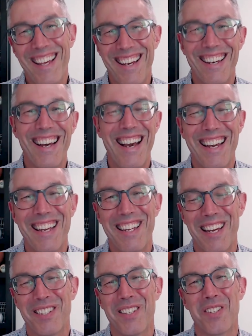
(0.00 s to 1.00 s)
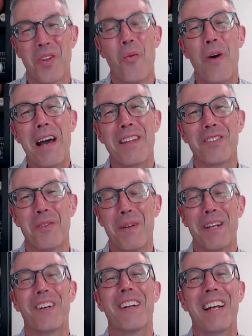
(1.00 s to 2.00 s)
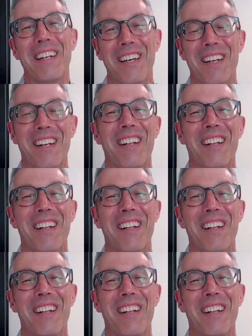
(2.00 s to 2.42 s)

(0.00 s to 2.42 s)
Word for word: I guess, as to why this would be a good idea to